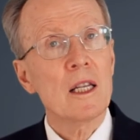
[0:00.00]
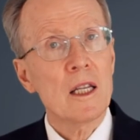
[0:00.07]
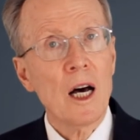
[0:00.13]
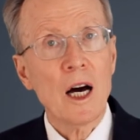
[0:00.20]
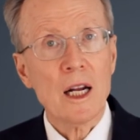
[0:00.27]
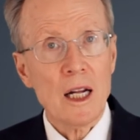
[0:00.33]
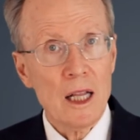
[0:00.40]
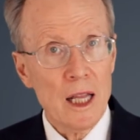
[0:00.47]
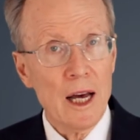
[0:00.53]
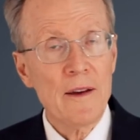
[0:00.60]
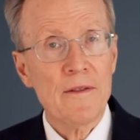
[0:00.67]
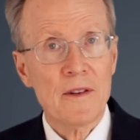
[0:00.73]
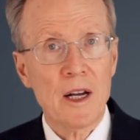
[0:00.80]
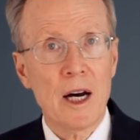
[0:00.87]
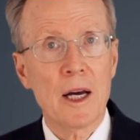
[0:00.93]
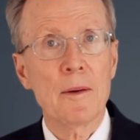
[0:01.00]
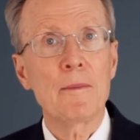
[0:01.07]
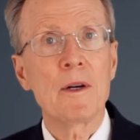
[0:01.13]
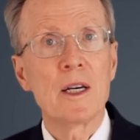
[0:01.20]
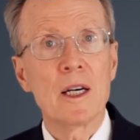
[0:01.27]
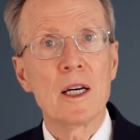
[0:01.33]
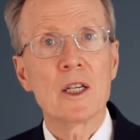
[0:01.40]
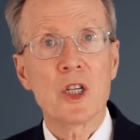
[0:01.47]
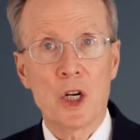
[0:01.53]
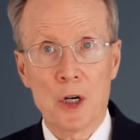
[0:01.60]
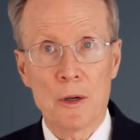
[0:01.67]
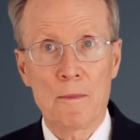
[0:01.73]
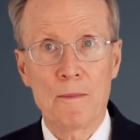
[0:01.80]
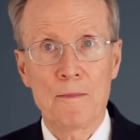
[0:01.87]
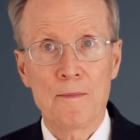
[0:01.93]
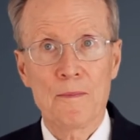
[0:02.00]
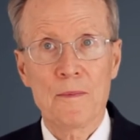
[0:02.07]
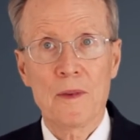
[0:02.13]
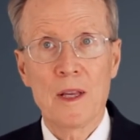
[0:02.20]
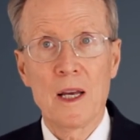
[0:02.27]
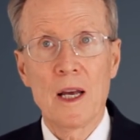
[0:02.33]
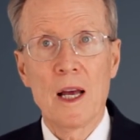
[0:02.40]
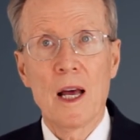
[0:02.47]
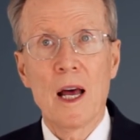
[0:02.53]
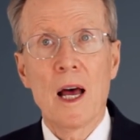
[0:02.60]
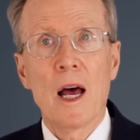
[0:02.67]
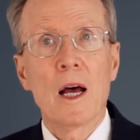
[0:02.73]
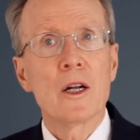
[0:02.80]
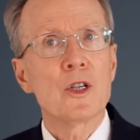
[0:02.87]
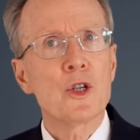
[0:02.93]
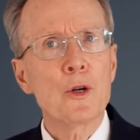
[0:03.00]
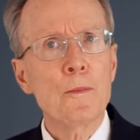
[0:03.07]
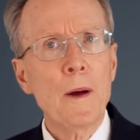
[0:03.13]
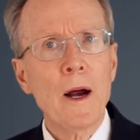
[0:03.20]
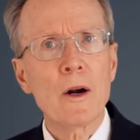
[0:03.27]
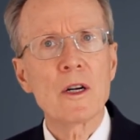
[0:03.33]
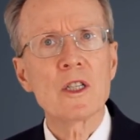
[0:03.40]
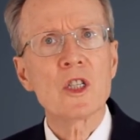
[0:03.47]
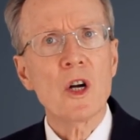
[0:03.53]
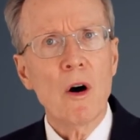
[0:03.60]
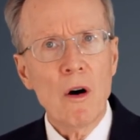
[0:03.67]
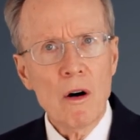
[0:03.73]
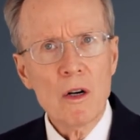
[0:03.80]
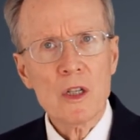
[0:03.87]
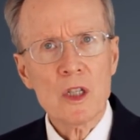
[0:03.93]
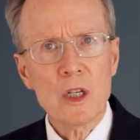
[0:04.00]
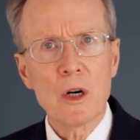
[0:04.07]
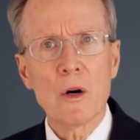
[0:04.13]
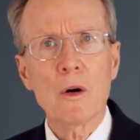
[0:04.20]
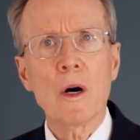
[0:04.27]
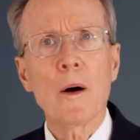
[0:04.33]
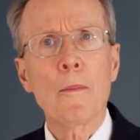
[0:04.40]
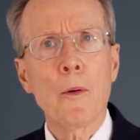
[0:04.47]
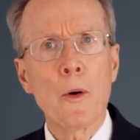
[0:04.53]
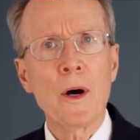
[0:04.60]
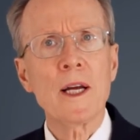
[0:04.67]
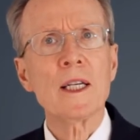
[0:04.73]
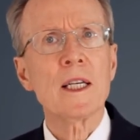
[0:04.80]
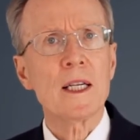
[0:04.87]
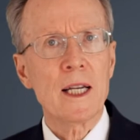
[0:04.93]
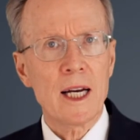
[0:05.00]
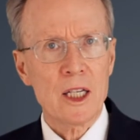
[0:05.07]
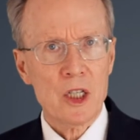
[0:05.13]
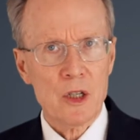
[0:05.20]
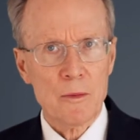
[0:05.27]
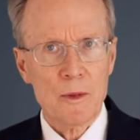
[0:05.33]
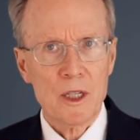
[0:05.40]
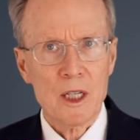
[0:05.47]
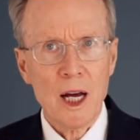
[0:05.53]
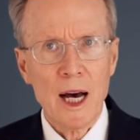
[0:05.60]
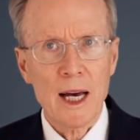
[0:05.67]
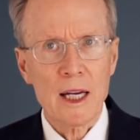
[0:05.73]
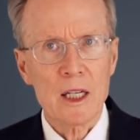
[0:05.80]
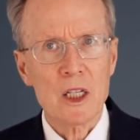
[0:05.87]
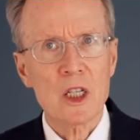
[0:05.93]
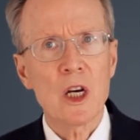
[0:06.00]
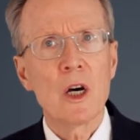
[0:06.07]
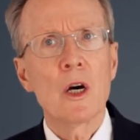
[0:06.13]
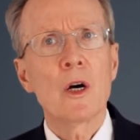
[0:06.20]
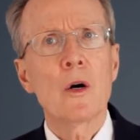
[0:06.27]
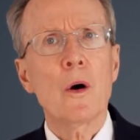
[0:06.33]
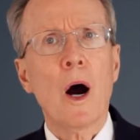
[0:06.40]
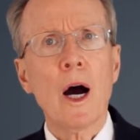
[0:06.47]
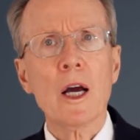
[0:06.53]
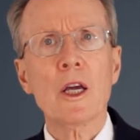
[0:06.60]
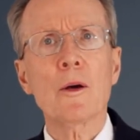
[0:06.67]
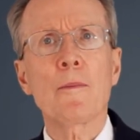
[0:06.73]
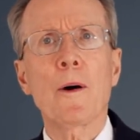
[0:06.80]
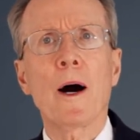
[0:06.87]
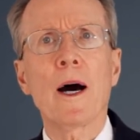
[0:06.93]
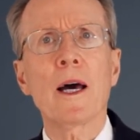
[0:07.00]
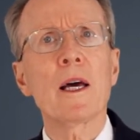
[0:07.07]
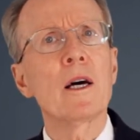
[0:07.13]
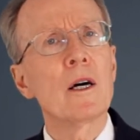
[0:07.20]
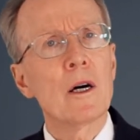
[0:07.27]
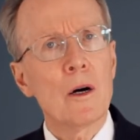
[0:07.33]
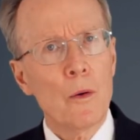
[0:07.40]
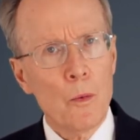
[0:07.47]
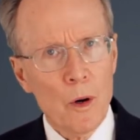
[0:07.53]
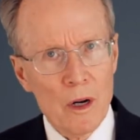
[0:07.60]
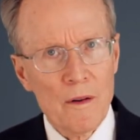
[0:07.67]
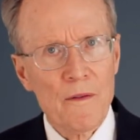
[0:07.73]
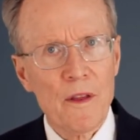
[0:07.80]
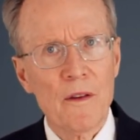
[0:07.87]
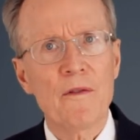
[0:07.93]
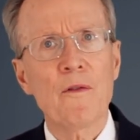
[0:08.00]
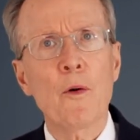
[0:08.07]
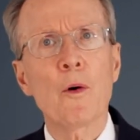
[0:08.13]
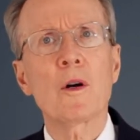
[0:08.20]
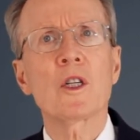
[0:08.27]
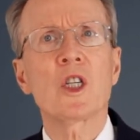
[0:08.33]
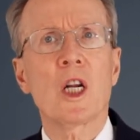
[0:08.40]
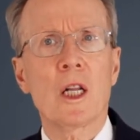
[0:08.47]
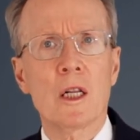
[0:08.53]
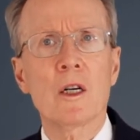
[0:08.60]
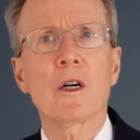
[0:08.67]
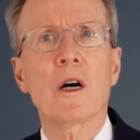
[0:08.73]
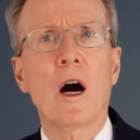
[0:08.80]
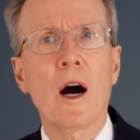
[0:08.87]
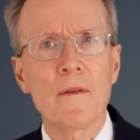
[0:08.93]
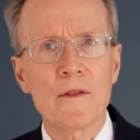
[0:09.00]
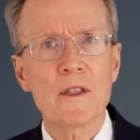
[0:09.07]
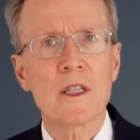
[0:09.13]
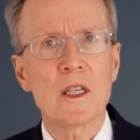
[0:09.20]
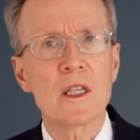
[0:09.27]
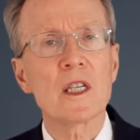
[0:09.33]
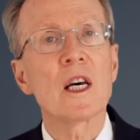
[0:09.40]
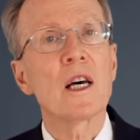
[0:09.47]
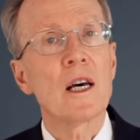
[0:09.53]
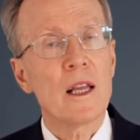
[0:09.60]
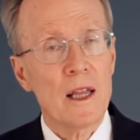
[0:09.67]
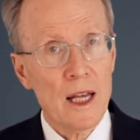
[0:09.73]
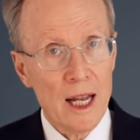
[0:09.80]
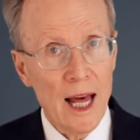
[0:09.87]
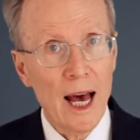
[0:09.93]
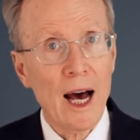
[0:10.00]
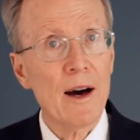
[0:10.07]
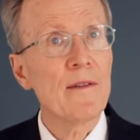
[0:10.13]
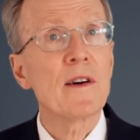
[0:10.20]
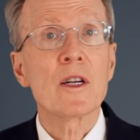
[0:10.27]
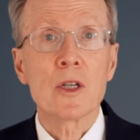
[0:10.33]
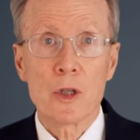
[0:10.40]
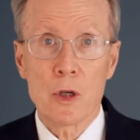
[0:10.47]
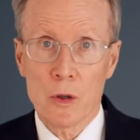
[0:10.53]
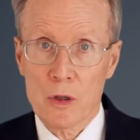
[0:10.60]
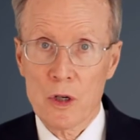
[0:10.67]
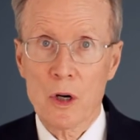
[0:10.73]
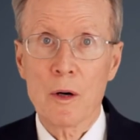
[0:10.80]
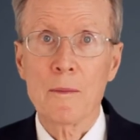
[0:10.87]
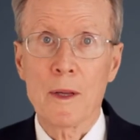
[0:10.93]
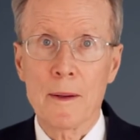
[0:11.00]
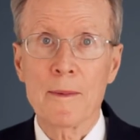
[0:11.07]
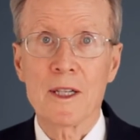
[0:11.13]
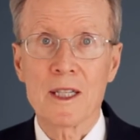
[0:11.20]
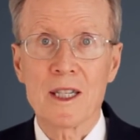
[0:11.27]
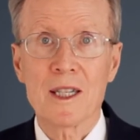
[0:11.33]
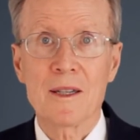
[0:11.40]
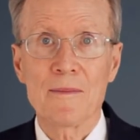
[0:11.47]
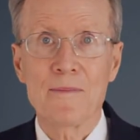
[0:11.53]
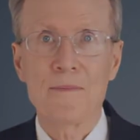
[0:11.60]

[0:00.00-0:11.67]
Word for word: not a lifetime term. True Parents also appoint national messiahs who occupy one of the four Cheon Il Guk offices that have no term limits.